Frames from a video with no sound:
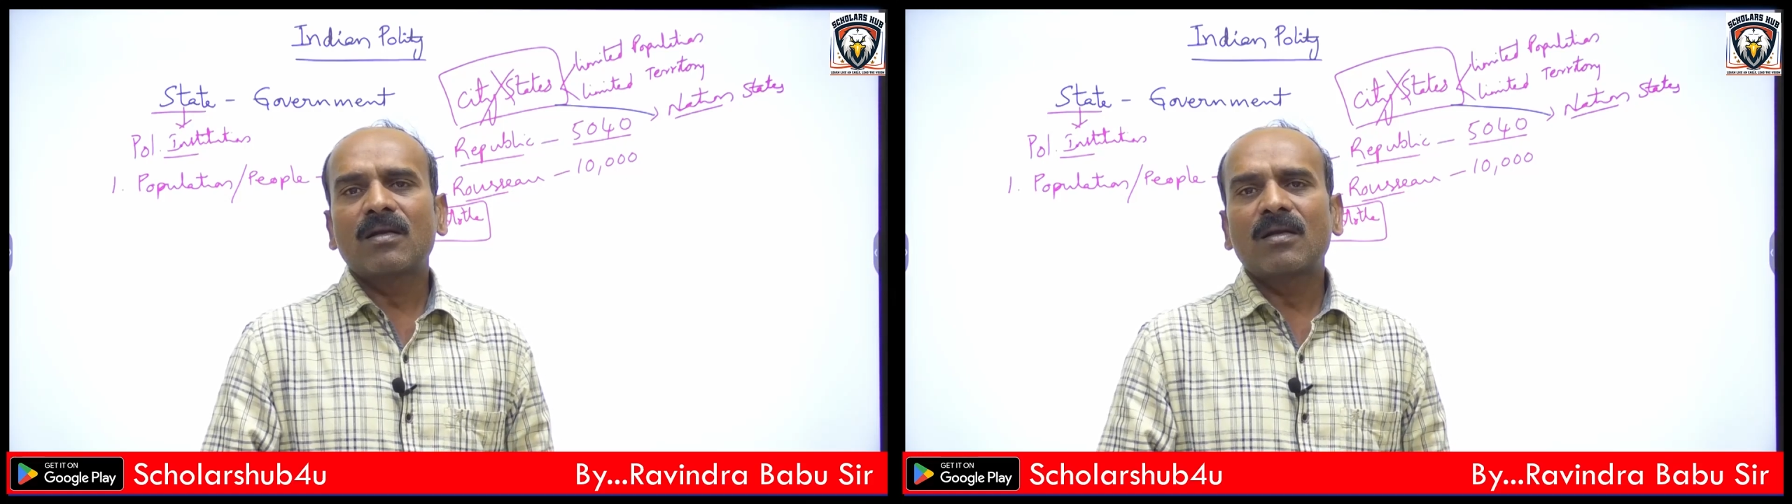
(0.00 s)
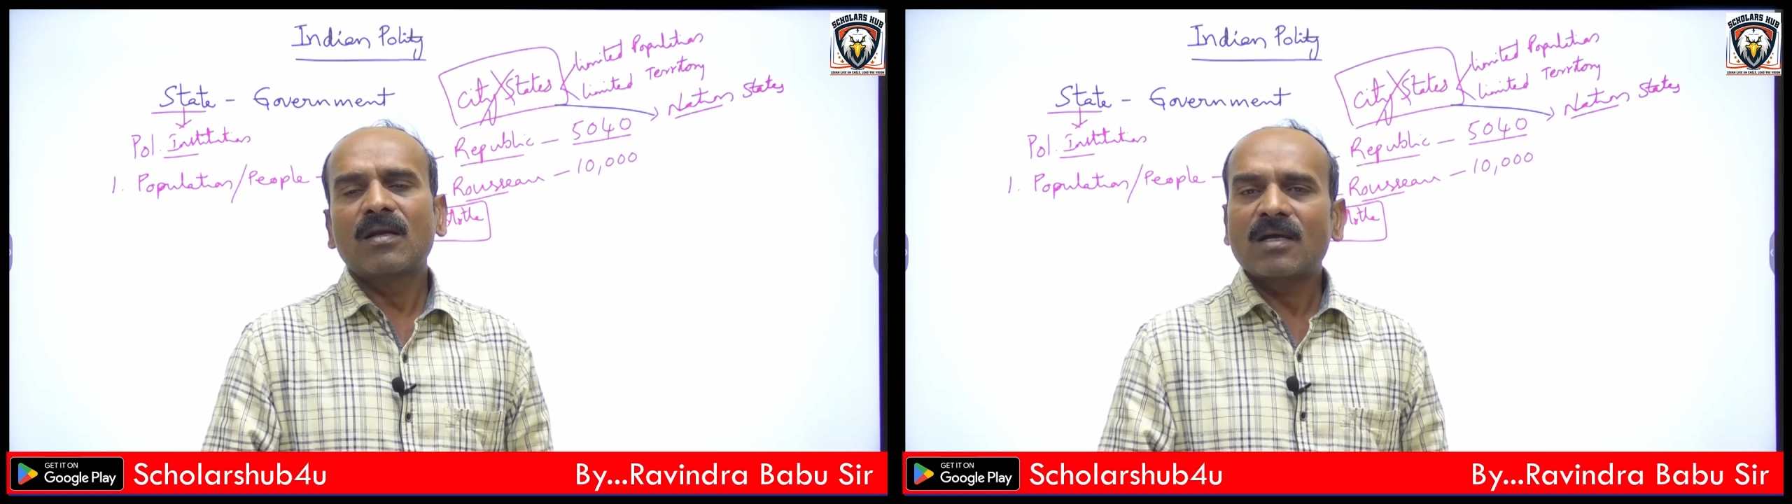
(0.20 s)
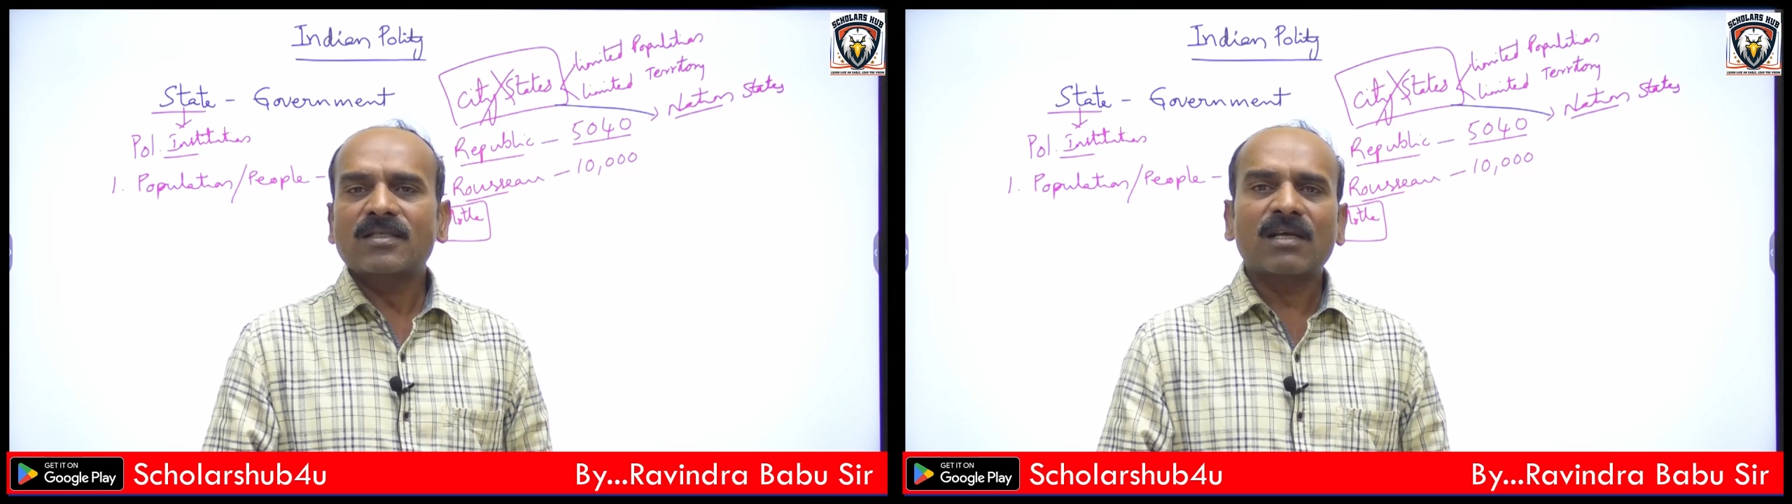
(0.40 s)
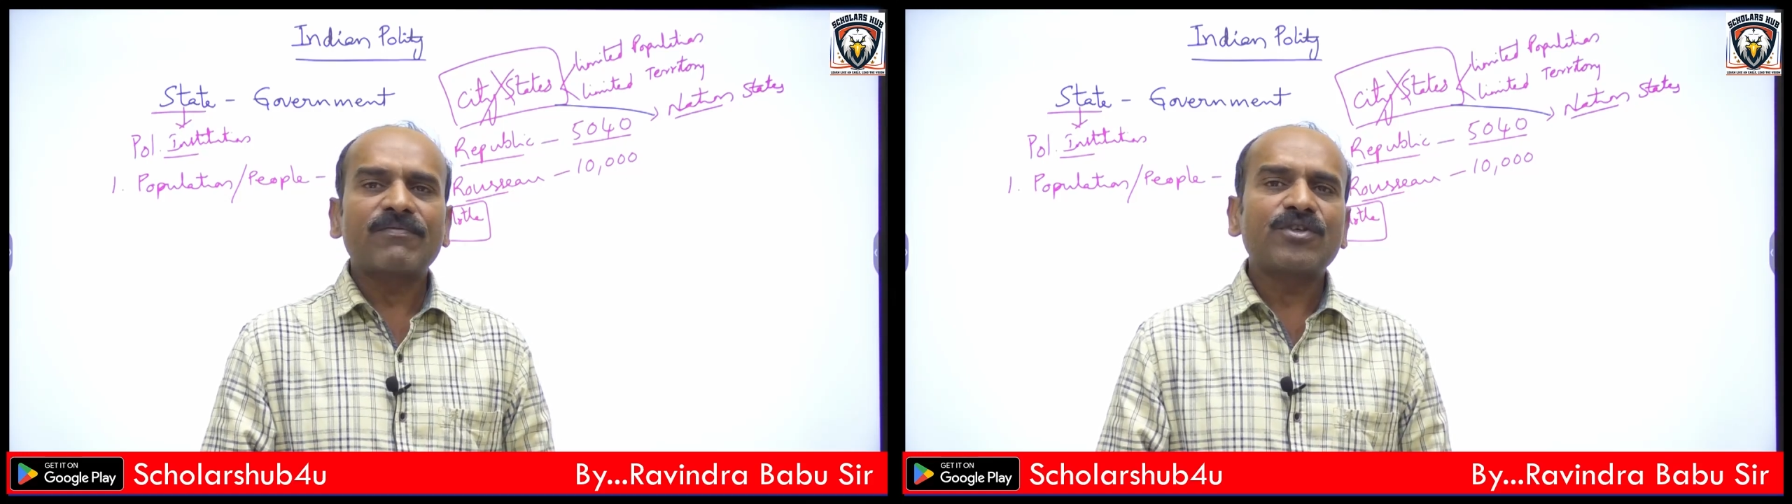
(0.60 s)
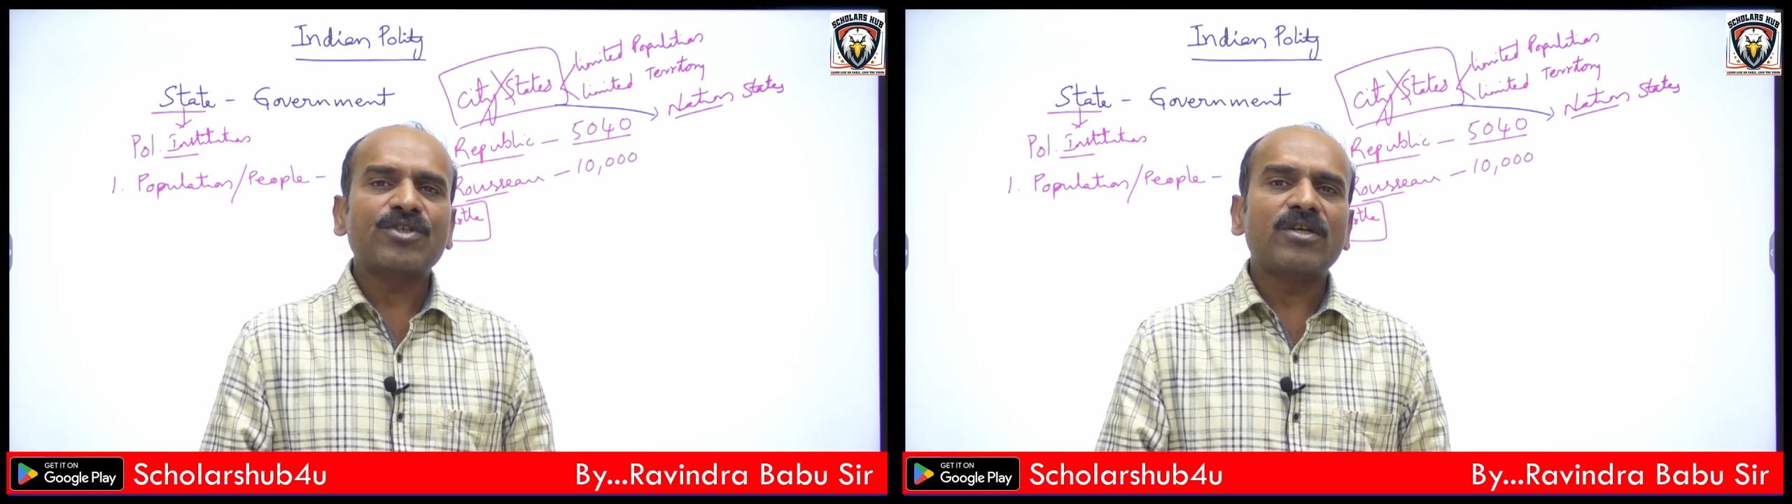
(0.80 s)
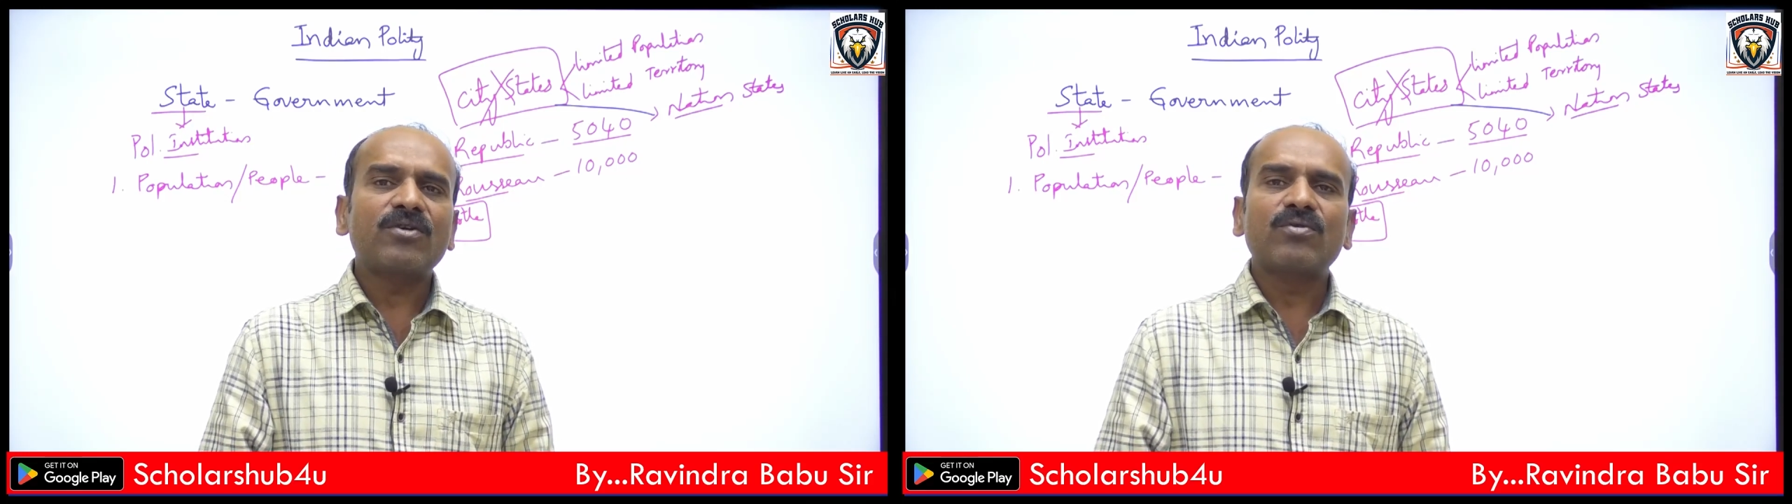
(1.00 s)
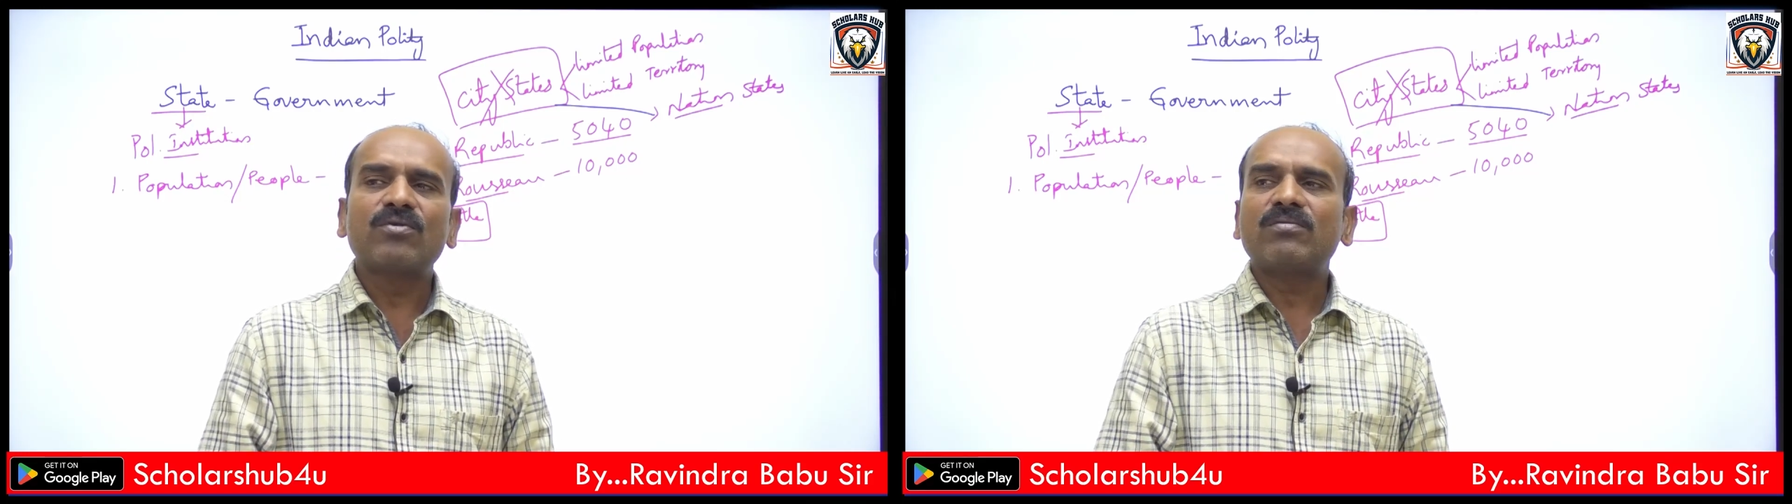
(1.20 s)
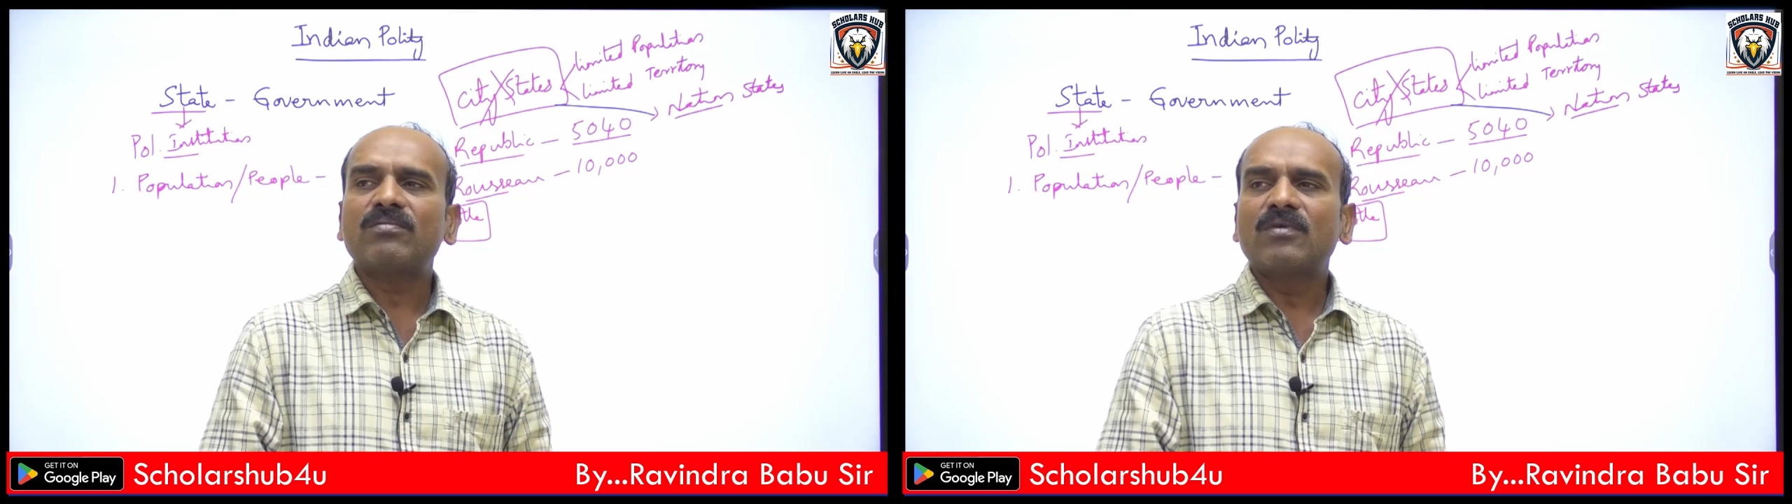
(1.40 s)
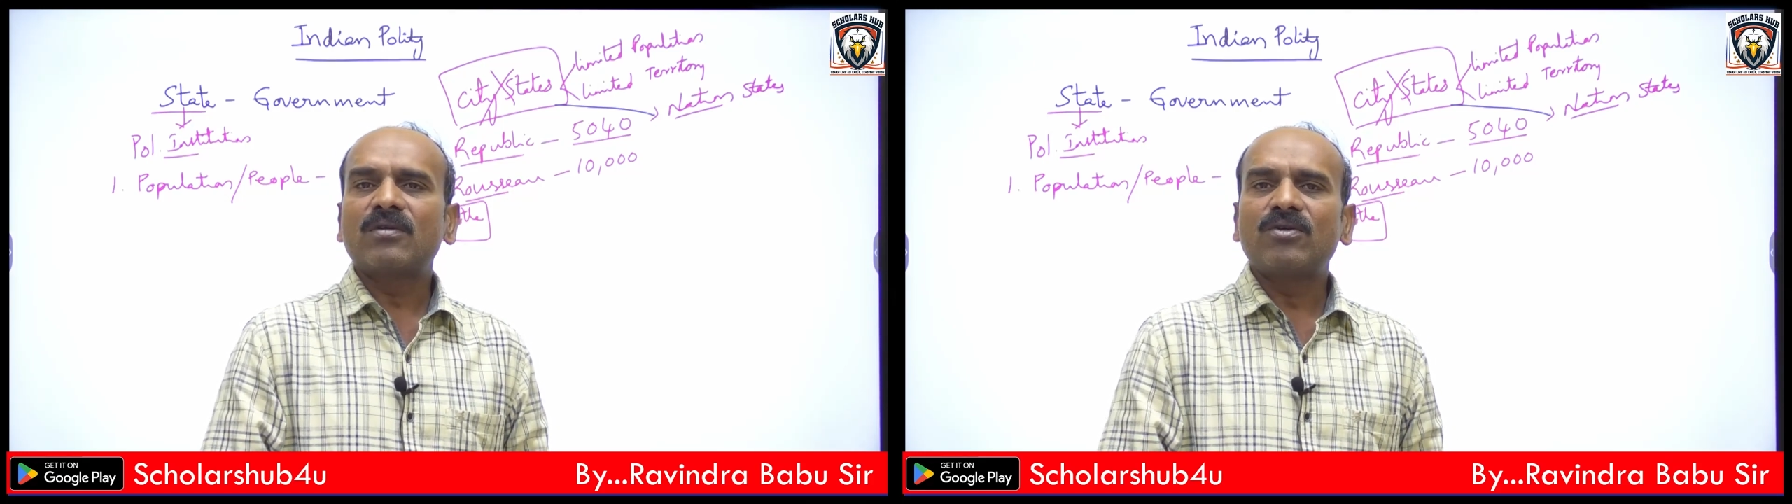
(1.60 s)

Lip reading: not sufficient to